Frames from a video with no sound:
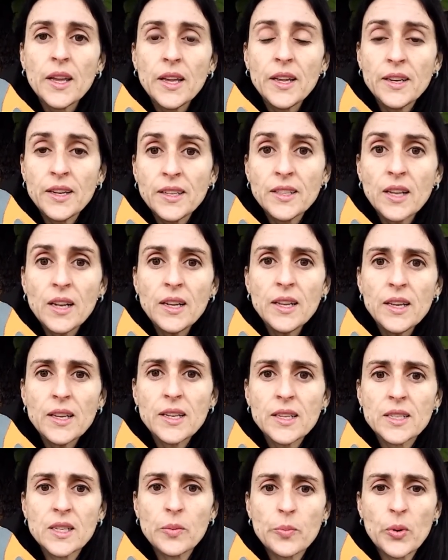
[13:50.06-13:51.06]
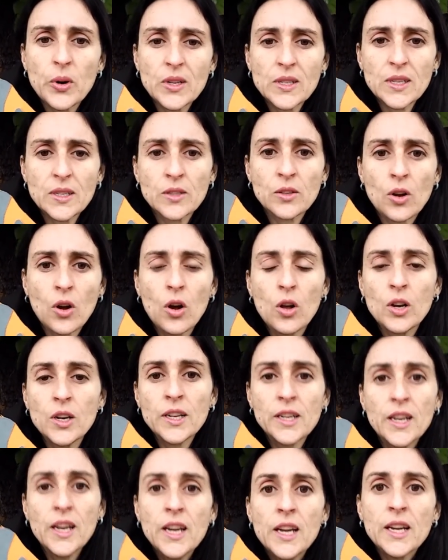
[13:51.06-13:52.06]
In Italy, it is present
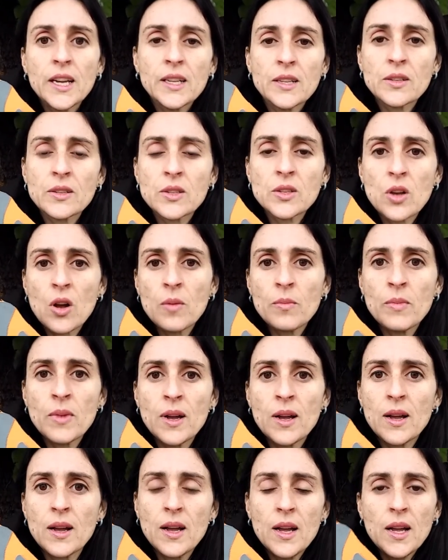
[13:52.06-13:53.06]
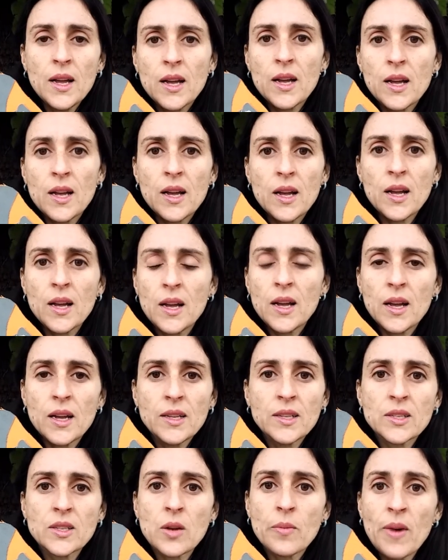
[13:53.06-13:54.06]
only in some
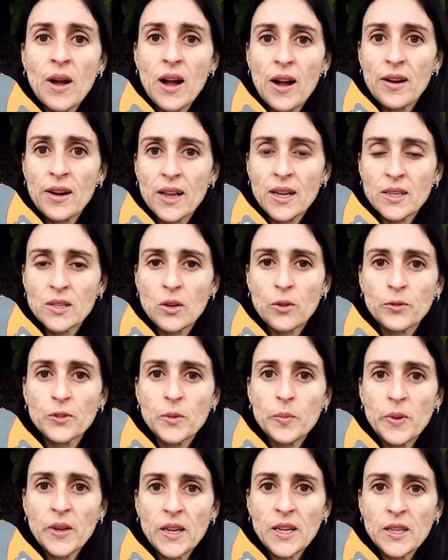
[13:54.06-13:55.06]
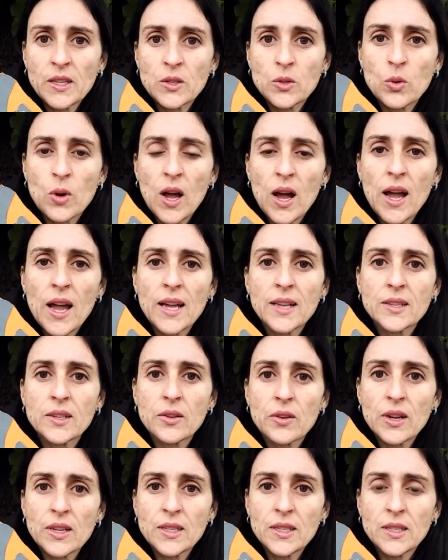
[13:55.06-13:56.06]
areas of the peninsula as
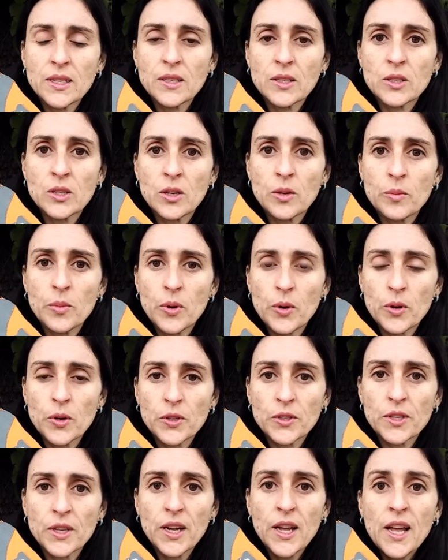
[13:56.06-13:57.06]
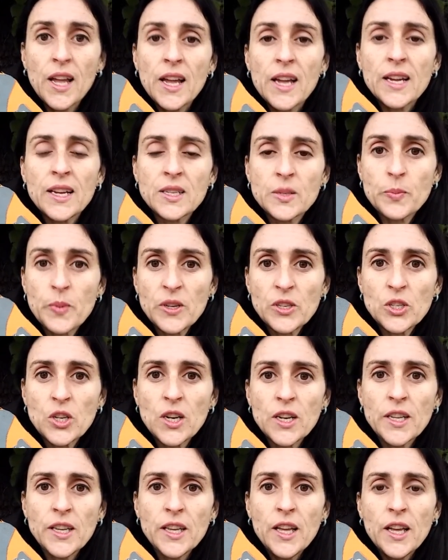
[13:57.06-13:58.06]
a resident bird,
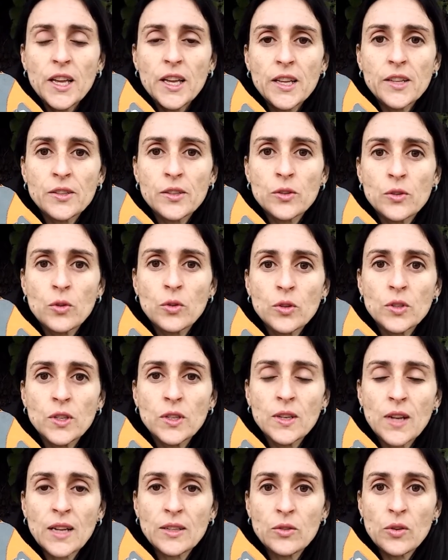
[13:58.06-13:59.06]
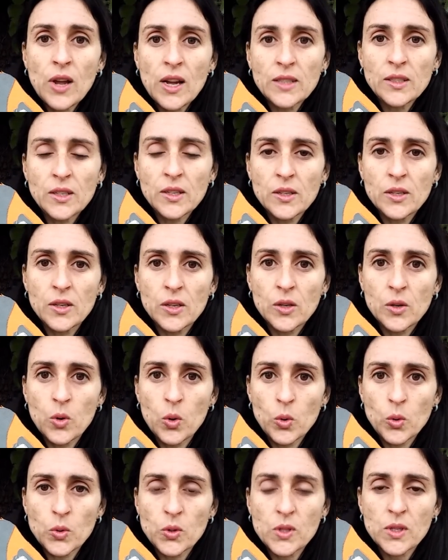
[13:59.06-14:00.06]
especially in the northern Adriatic
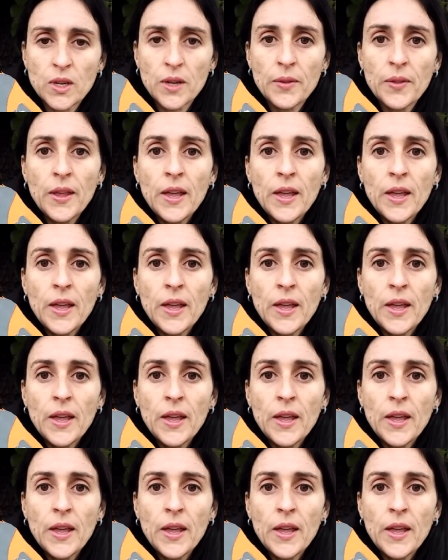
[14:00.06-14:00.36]
coast.